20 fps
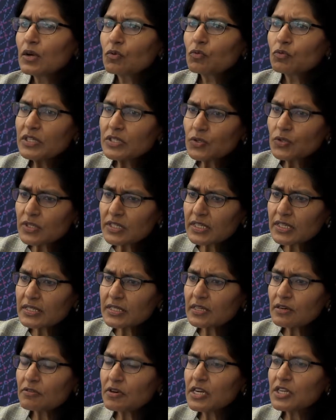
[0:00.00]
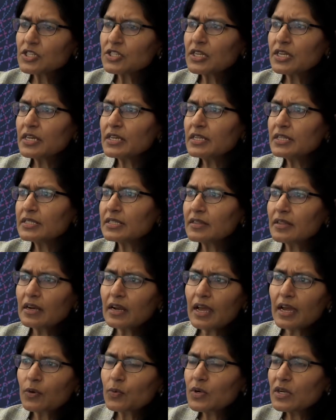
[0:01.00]
resource considerations, and
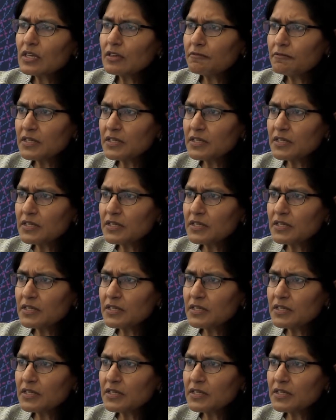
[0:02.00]
then equity,